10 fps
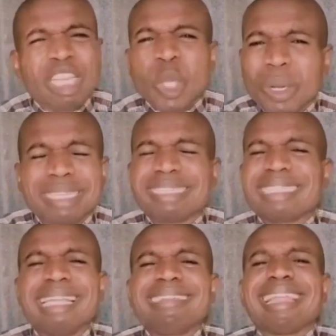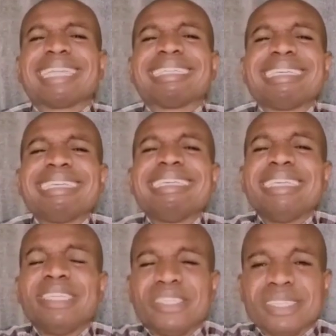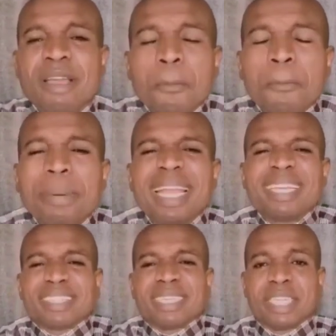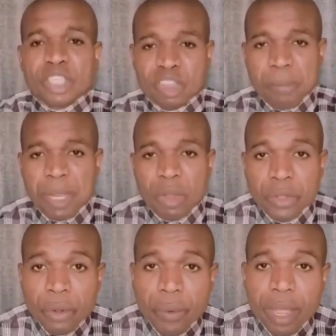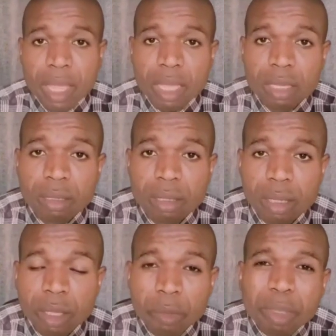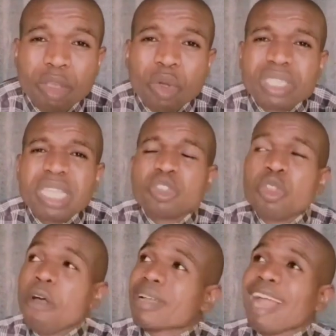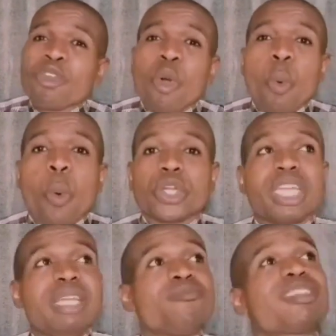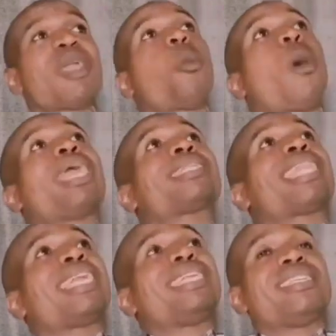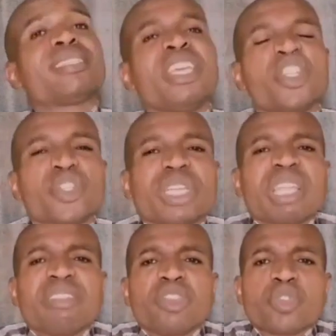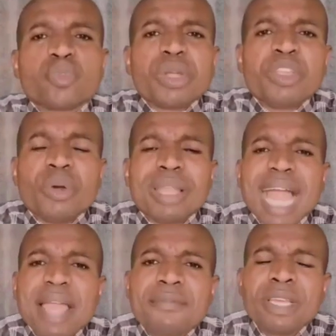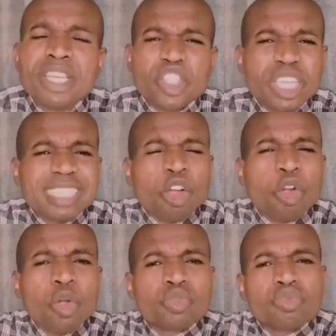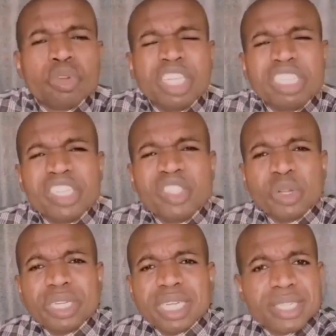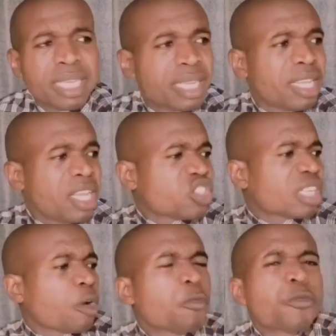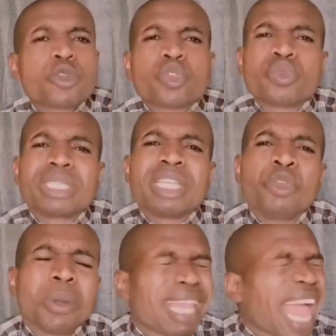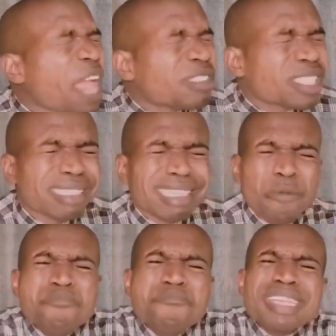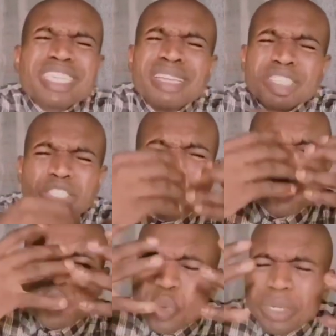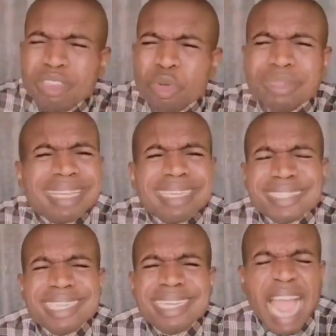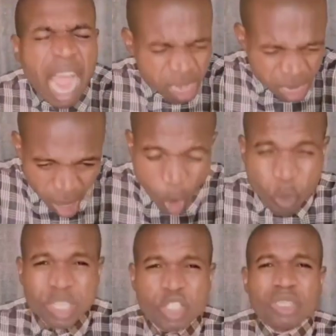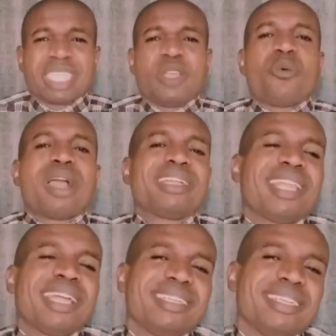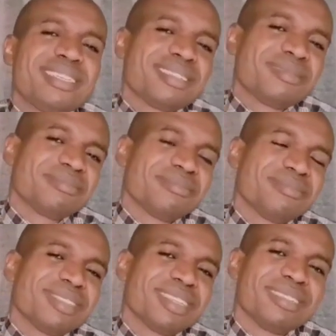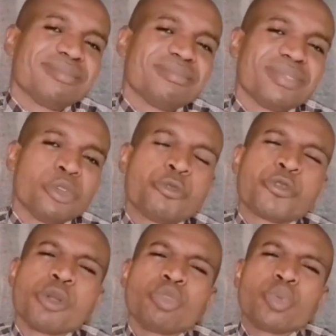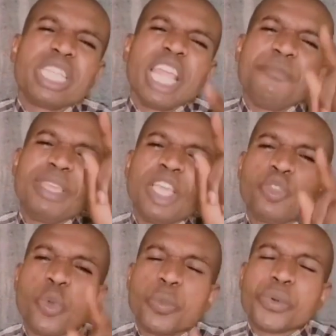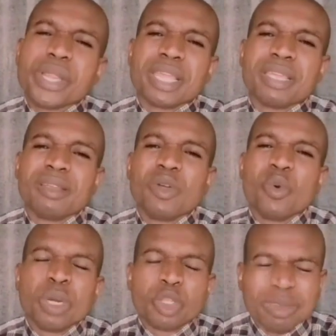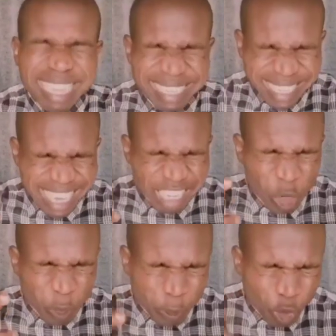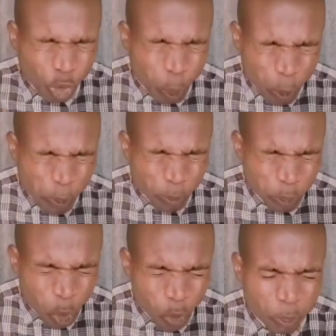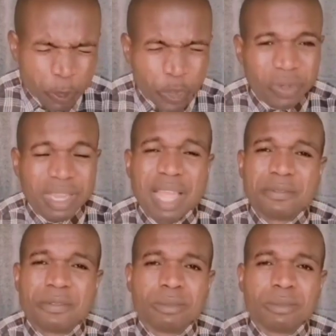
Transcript: The Lord is saying that his blessing is coming on your way. Because his love cannot wash him, keep quiet like this. Satan destroying your life, Satan controlling your destiny, Satan frustrating your life, Satan destroying your destiny, and God will just keep quiet like this. From today, begin to pray with understanding of love of God for your life.